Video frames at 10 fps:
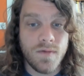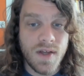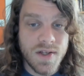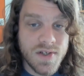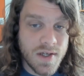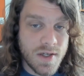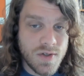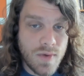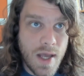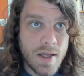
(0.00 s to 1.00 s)
isn't going to
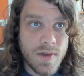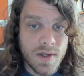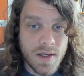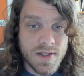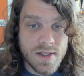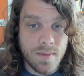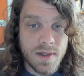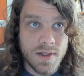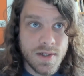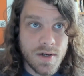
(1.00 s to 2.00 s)
do anything against the
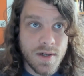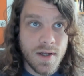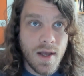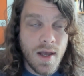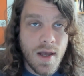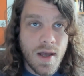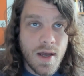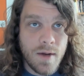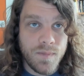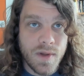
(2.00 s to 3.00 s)
military.
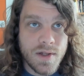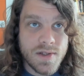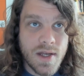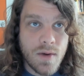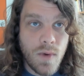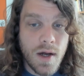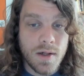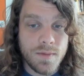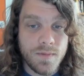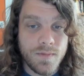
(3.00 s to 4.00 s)
And it's like,
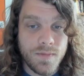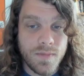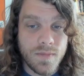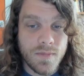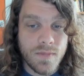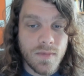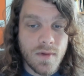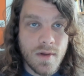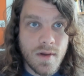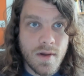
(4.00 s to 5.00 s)
well,
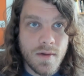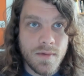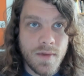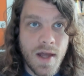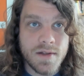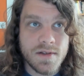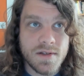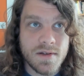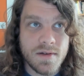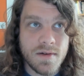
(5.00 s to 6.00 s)

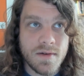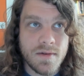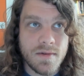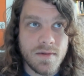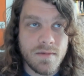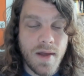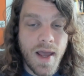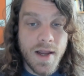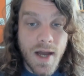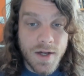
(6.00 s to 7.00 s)
that's
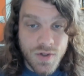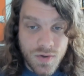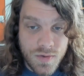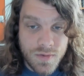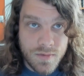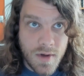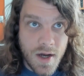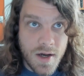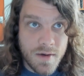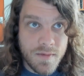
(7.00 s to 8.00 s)
A, not true.
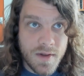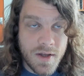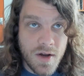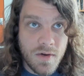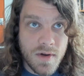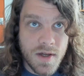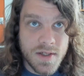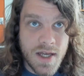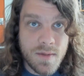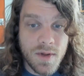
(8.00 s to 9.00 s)
Uh, you know,
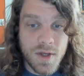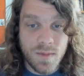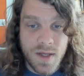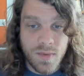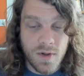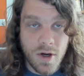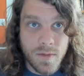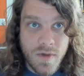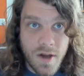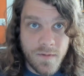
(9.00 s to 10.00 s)
10 million people armed
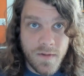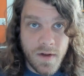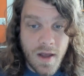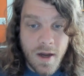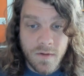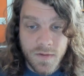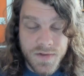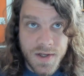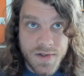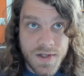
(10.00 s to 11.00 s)
with
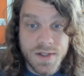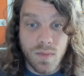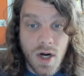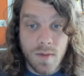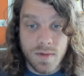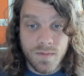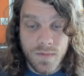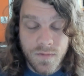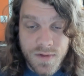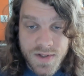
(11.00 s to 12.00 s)
AR-15s is a problem
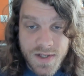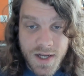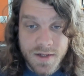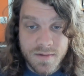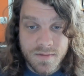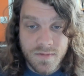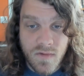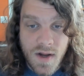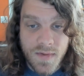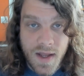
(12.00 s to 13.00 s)
for the state,
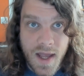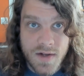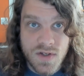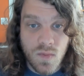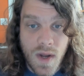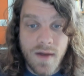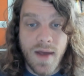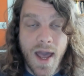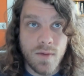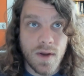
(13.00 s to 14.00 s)
right? They can't just wave,
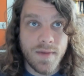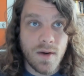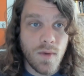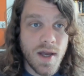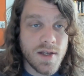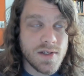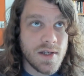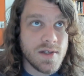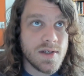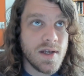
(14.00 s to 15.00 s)
hand wave that away. As,
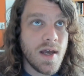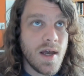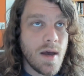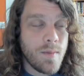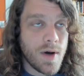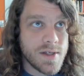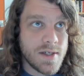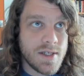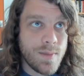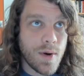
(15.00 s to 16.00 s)
as Boston
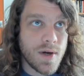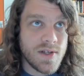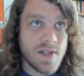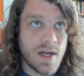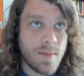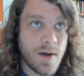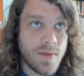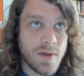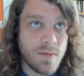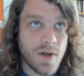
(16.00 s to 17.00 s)
T. Party said about
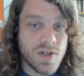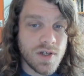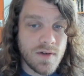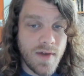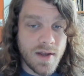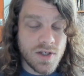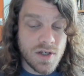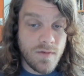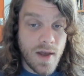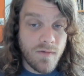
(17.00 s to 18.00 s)
the Russian invasion
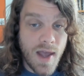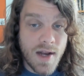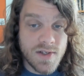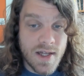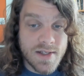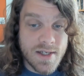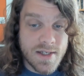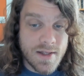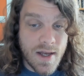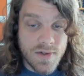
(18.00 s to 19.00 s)
of Afghanistan,
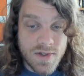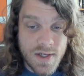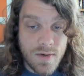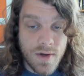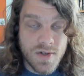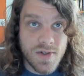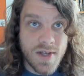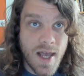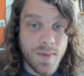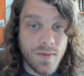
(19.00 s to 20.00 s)
60,000 dead Russians
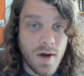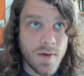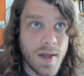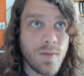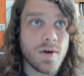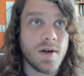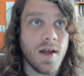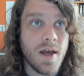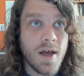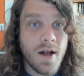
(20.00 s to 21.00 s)
can't be wrong. They weren't
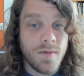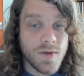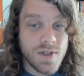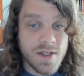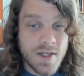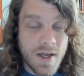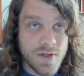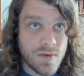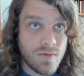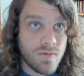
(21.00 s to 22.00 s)
those
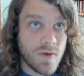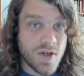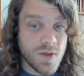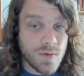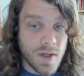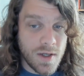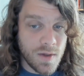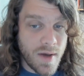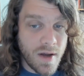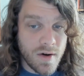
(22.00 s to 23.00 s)
60,000 Russians weren't killed
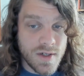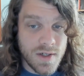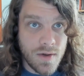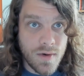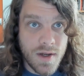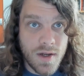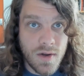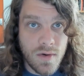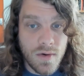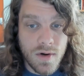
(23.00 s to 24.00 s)
by artillery
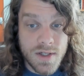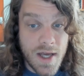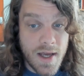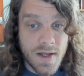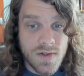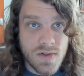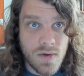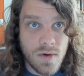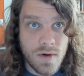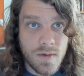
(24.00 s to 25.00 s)
or tanks
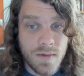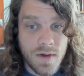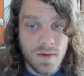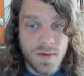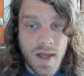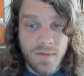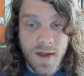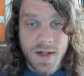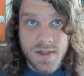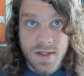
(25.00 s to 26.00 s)
or, you know, the
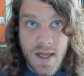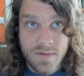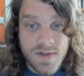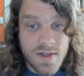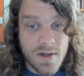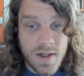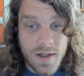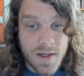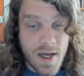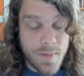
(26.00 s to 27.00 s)
Afghans didn't have a single
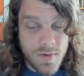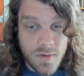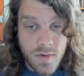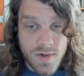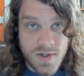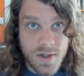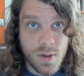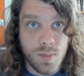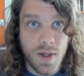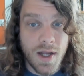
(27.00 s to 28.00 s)
helicopter or a single
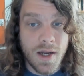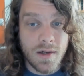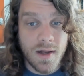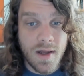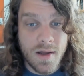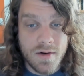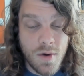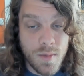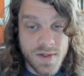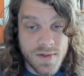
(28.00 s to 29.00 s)
plane, uh, no
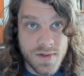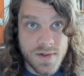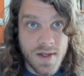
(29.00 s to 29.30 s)
missiles.